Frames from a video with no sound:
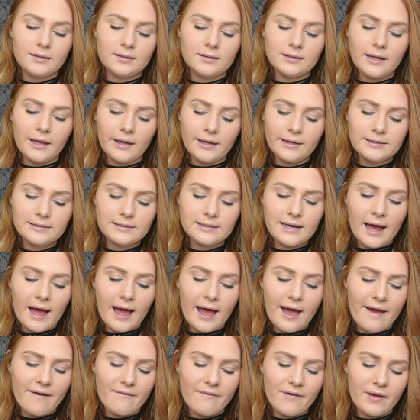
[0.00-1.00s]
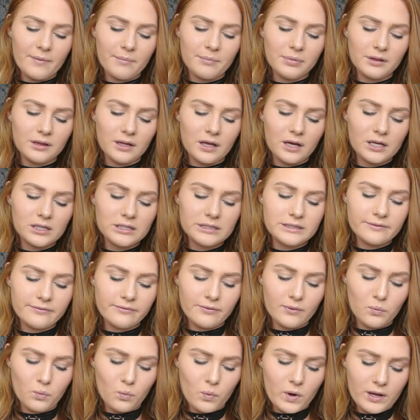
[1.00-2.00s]
Next, I have a blush
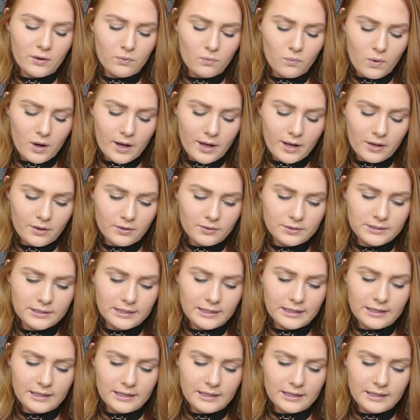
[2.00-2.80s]
from Wet n Wild,